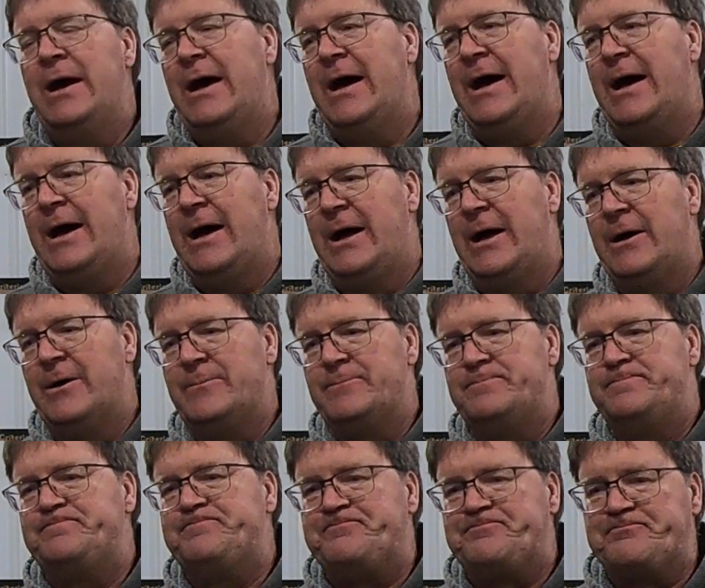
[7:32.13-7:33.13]

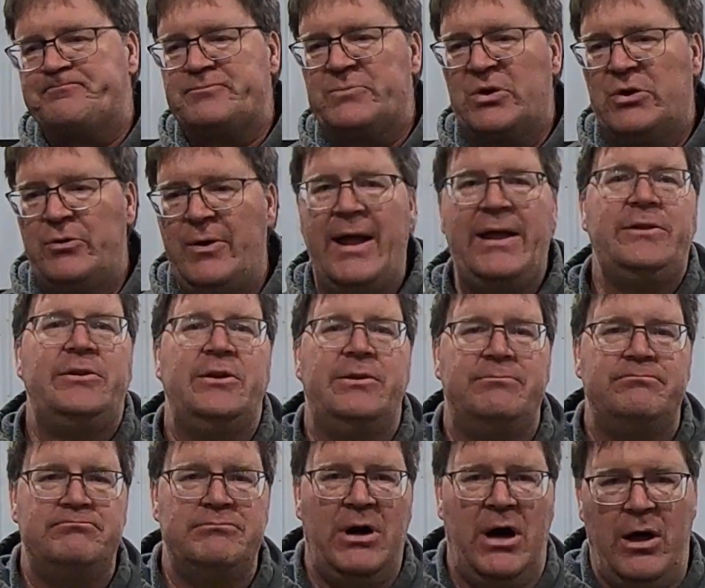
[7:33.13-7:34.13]
Um,
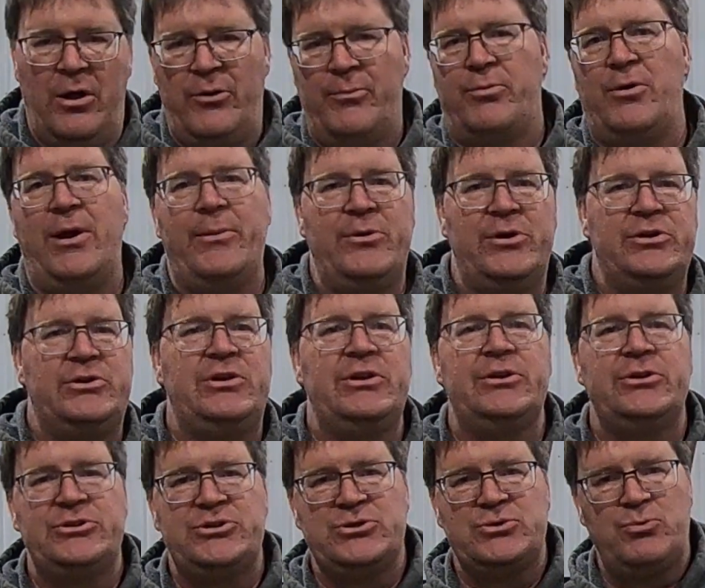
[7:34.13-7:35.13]
granted, all the primary
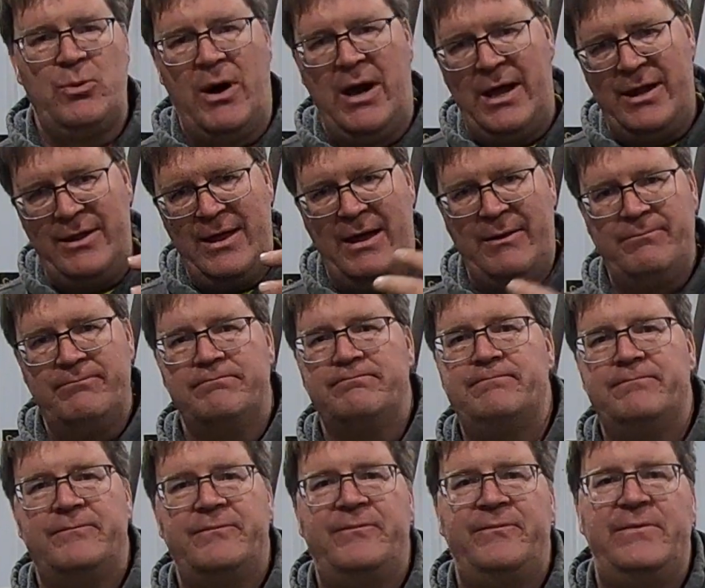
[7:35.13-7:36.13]
tillage is why that
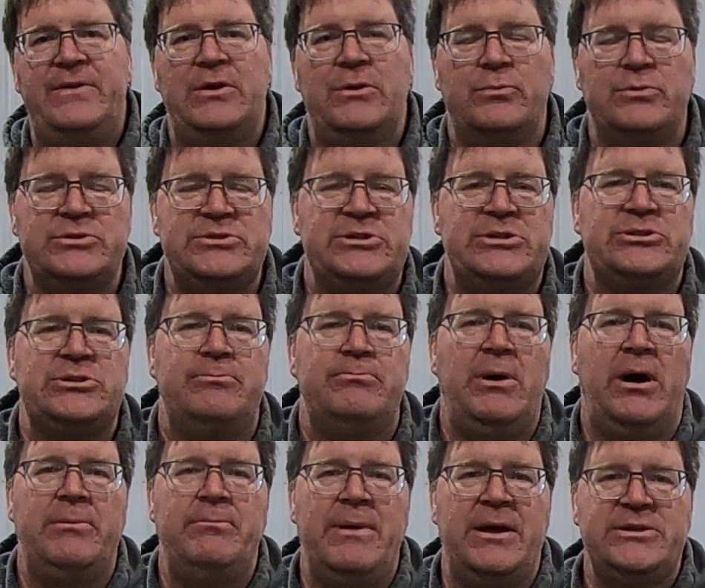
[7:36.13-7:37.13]
field was such a
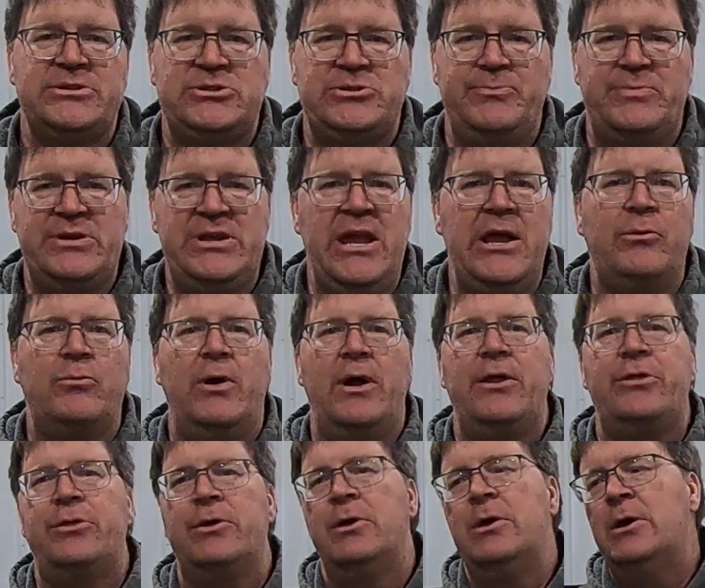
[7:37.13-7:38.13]
mud mess to begin
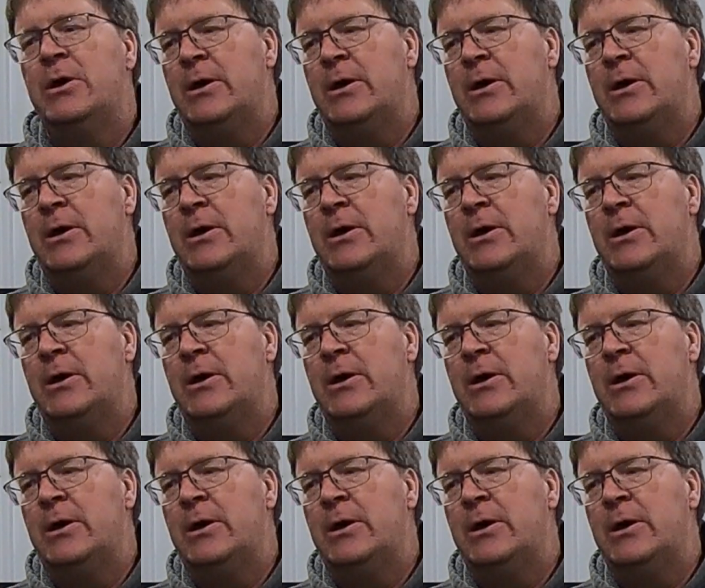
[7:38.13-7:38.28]
with.